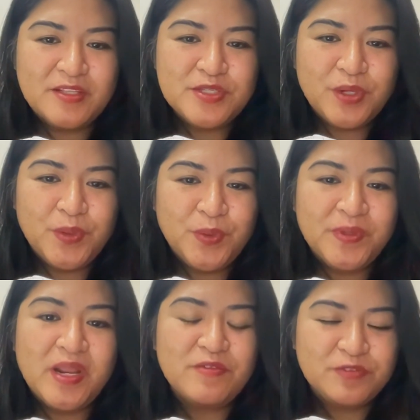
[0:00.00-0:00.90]
so
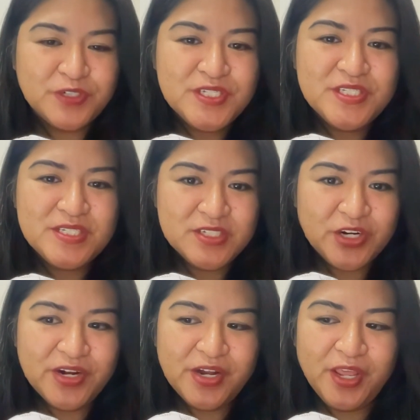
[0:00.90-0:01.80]
when I first
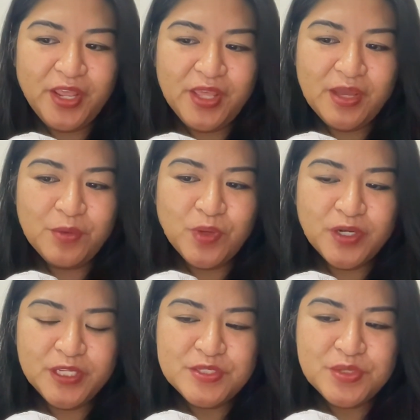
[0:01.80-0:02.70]
started it, I
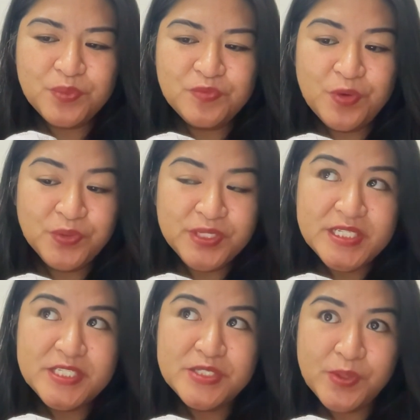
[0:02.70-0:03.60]
wanted to
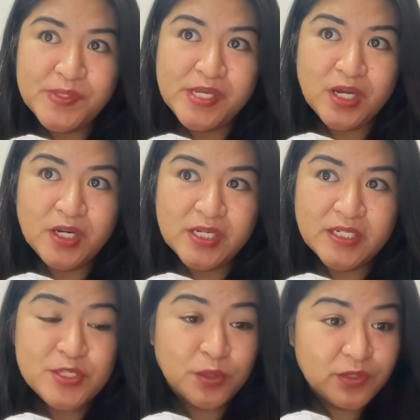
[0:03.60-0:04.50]
focus solely
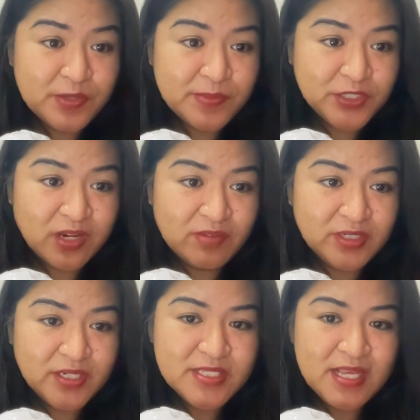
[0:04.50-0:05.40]
on solo female
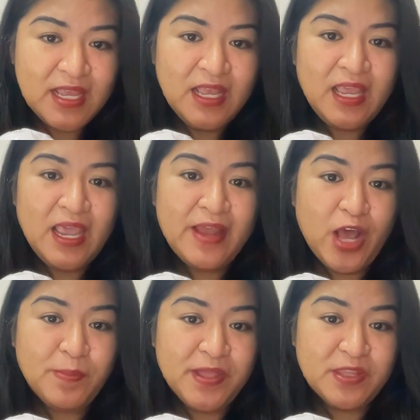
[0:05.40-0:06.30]
travelers
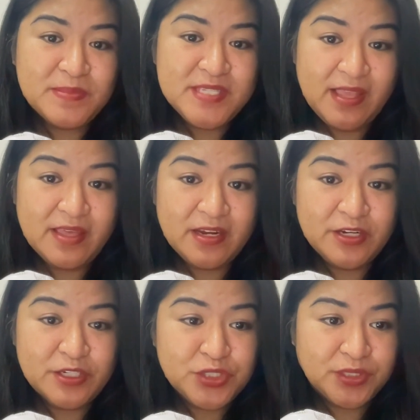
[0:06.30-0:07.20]
and helping them take that
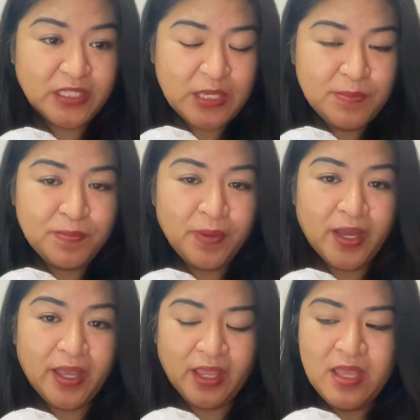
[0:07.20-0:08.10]
initial leap
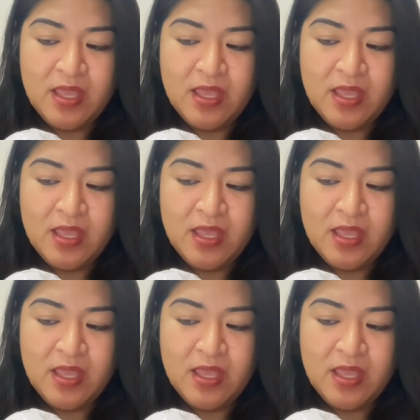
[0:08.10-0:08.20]
by